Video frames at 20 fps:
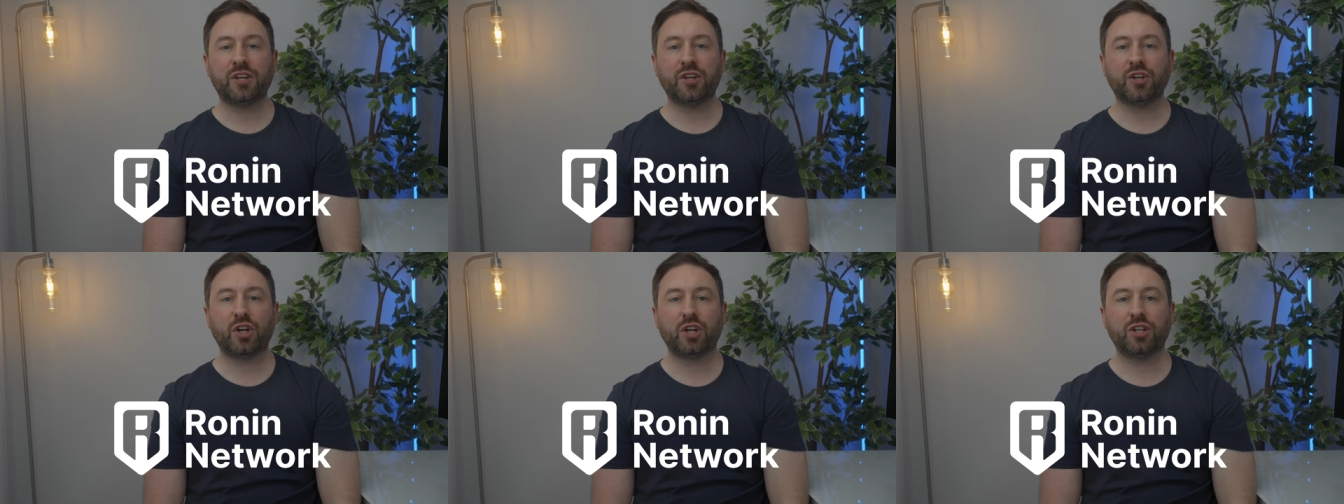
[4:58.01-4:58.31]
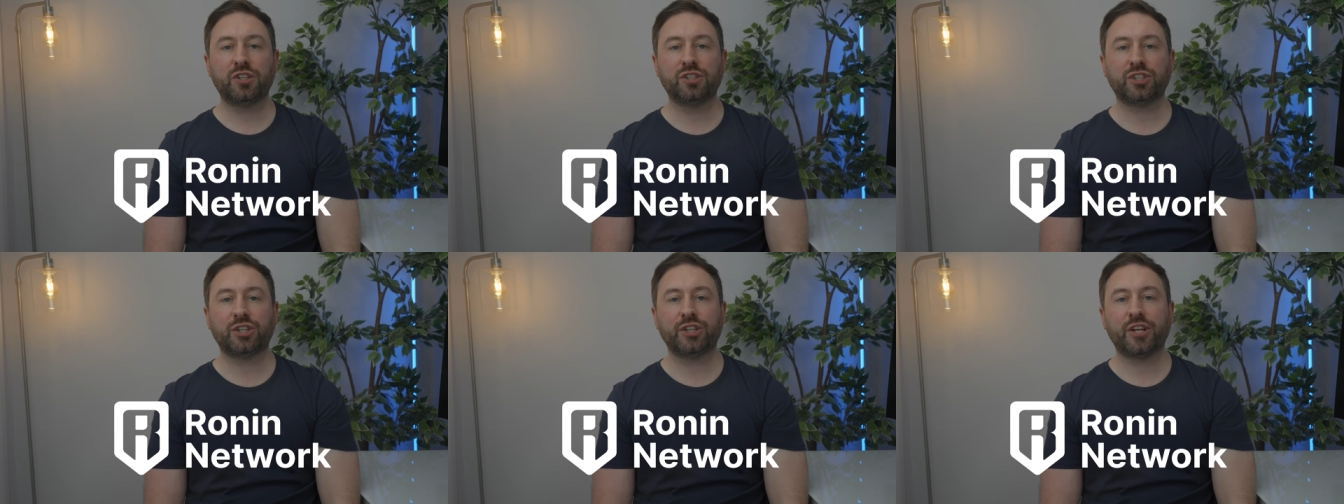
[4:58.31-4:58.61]

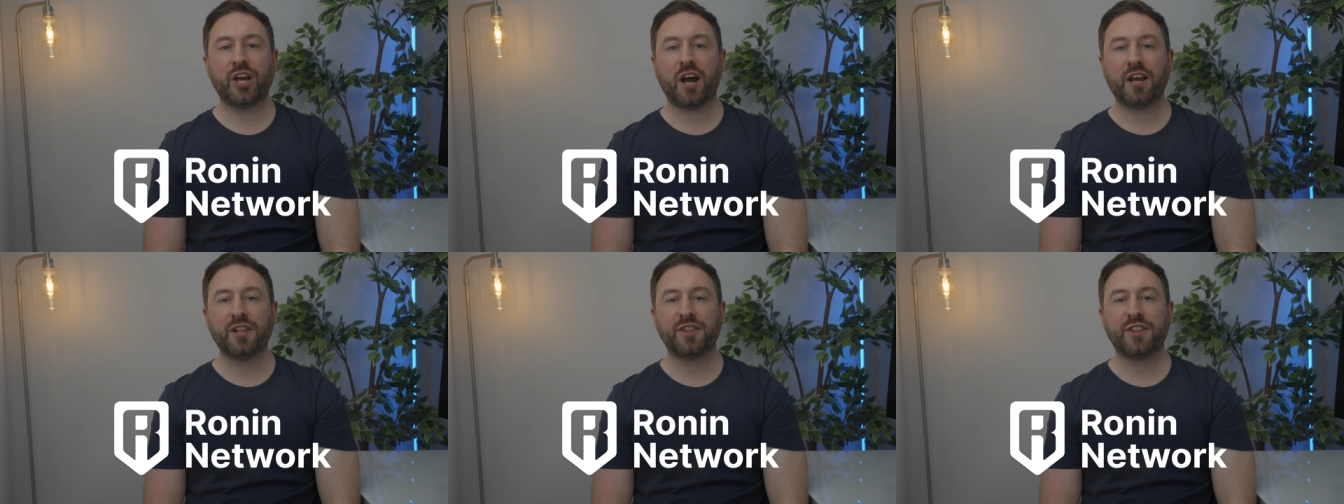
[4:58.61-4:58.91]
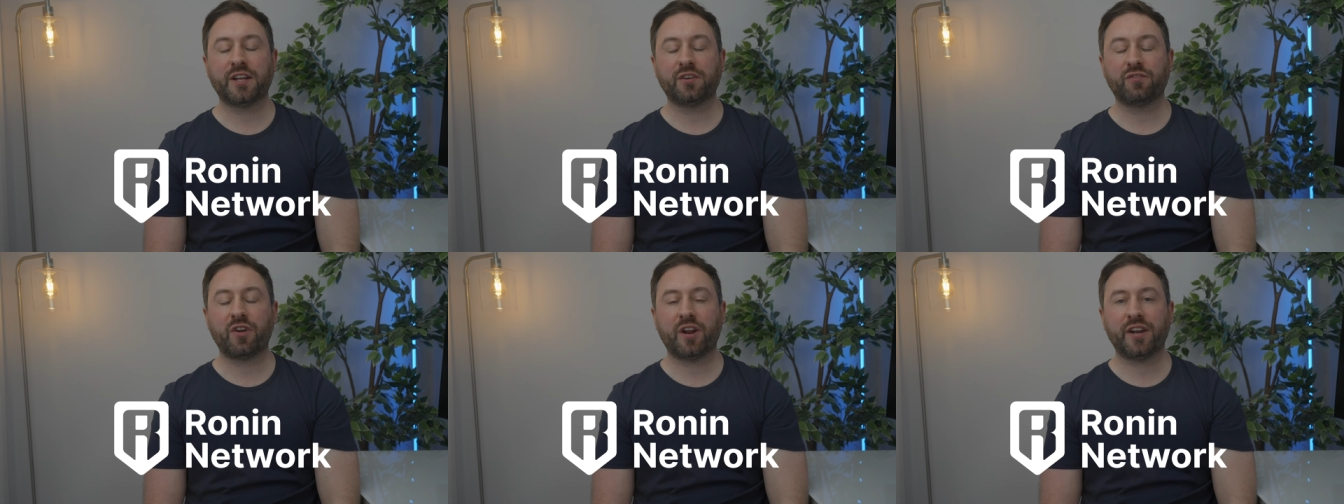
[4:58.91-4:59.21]
conclusion, I
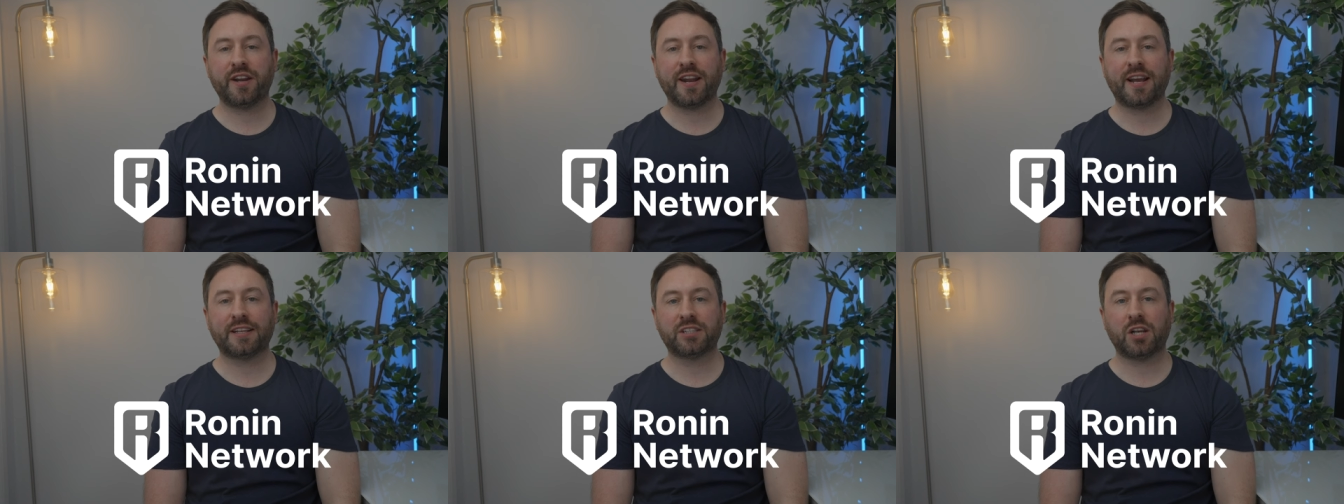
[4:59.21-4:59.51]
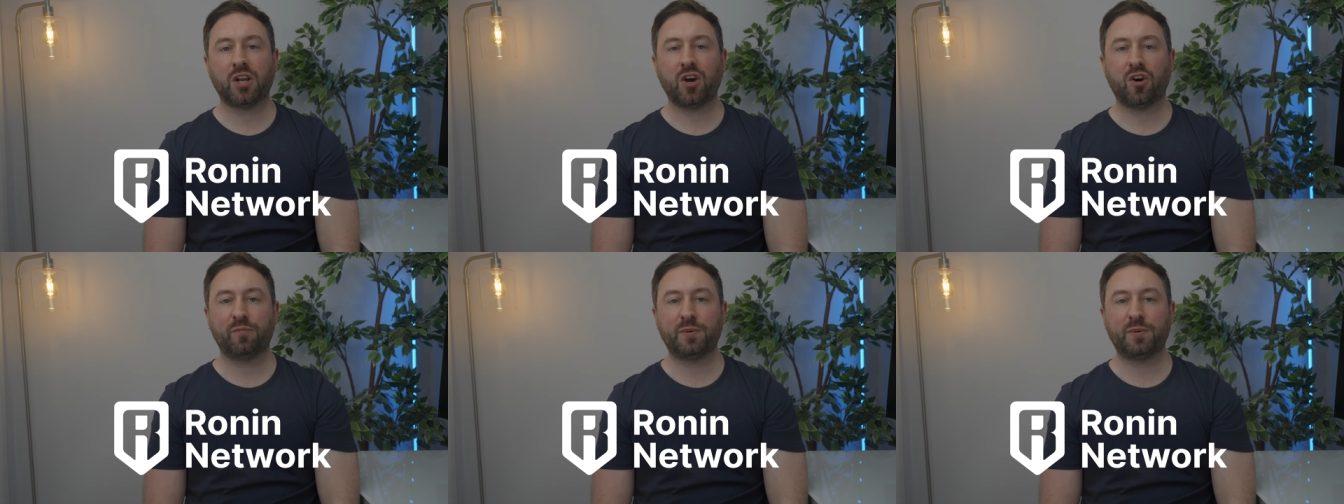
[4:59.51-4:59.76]
think Ronin has a lot